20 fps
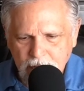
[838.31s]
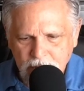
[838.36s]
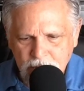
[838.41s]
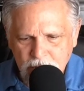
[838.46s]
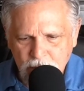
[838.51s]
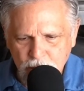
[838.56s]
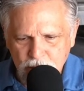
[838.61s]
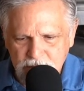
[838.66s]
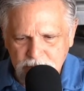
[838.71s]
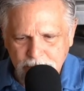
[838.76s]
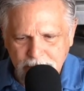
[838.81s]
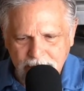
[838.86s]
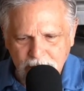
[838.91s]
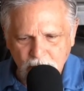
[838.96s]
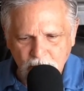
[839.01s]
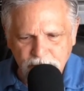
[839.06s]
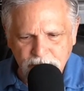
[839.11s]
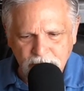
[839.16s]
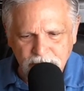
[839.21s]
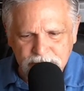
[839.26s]
use
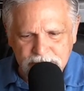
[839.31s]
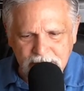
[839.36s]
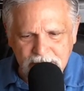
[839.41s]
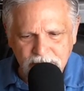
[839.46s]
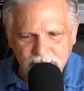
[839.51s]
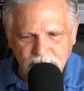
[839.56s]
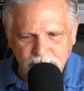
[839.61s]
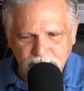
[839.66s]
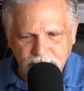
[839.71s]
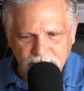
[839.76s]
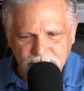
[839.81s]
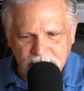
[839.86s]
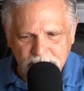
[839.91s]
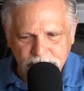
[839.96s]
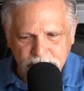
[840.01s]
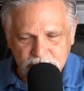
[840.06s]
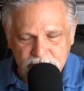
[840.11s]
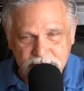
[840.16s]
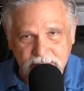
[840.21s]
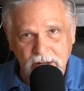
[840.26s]
Beno15 for
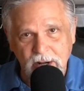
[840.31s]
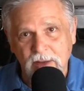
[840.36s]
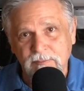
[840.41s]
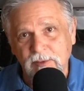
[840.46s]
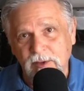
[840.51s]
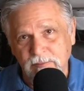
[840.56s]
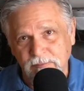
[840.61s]
15% off on